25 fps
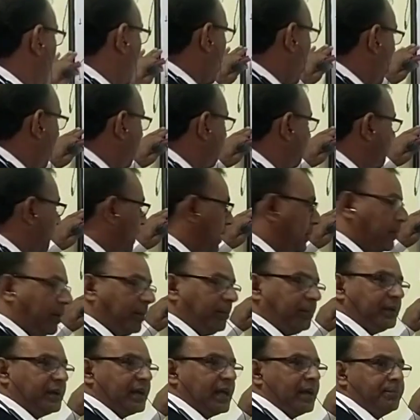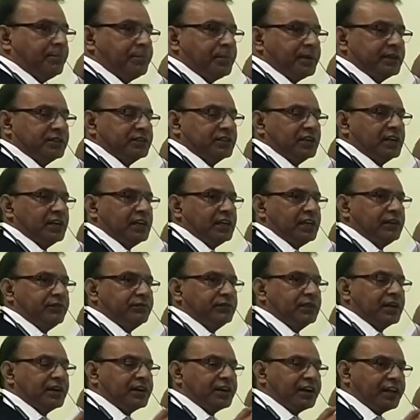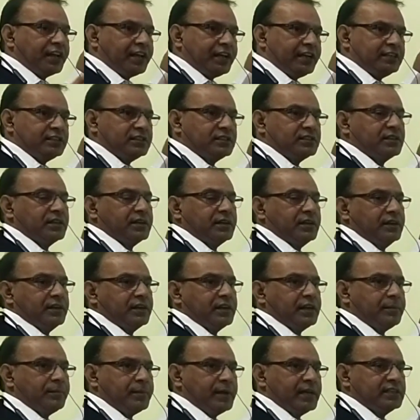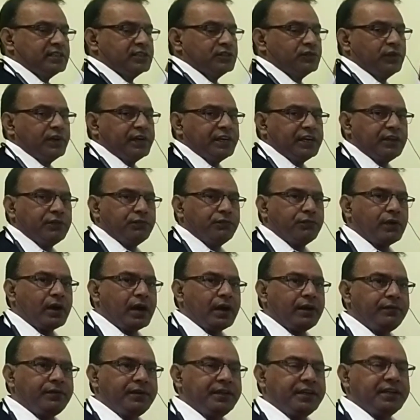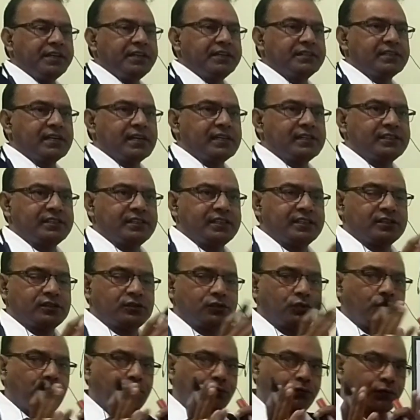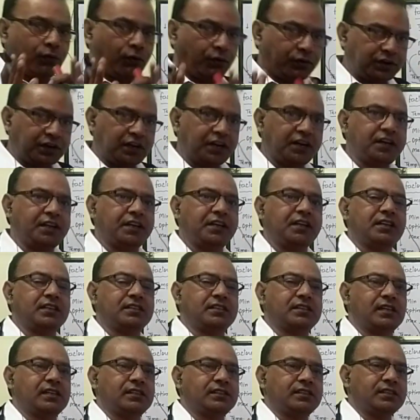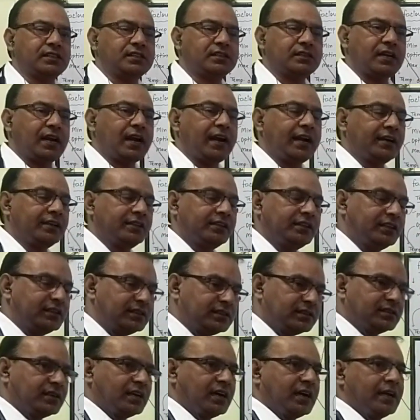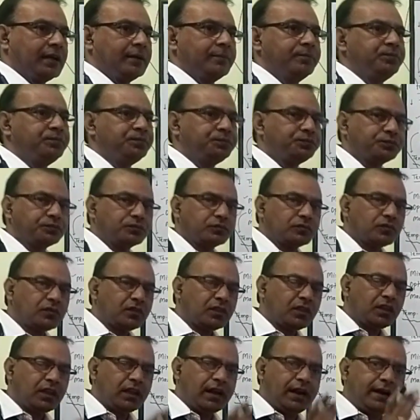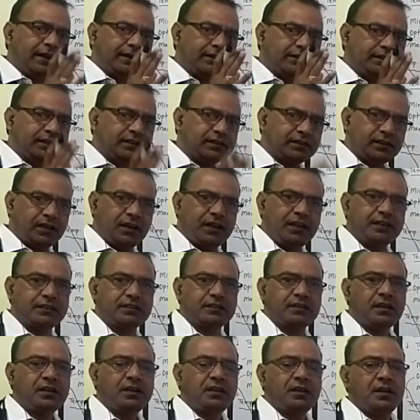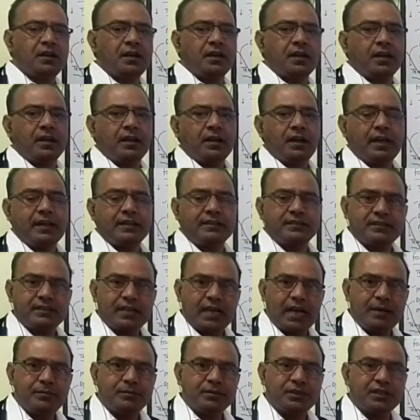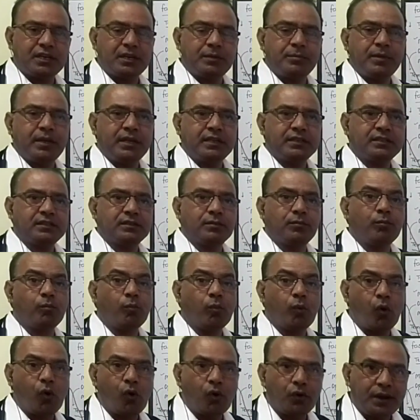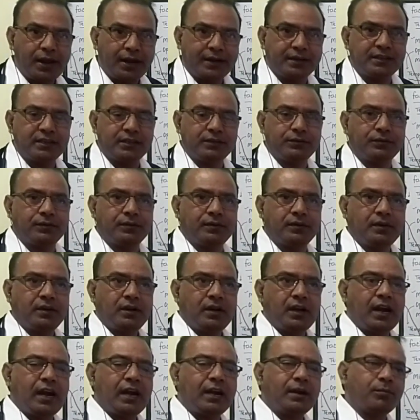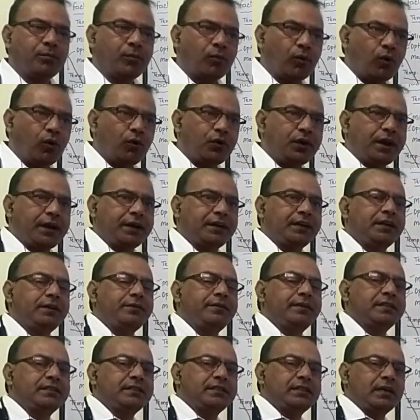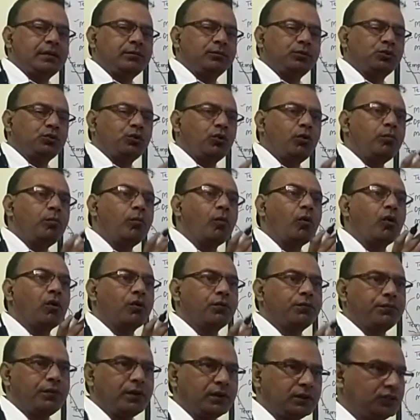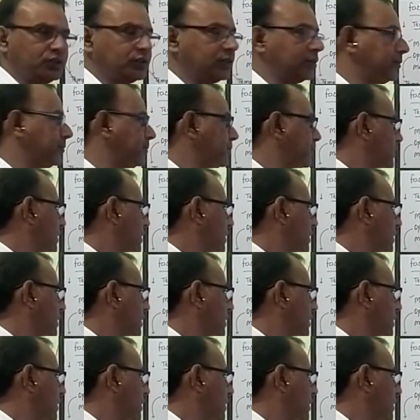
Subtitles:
Optimum temperature, if the range remains 25 degrees Celsius to 40 degrees Celsius, at this time, at this range, enzymes remains more active, and more active enzymes show more function.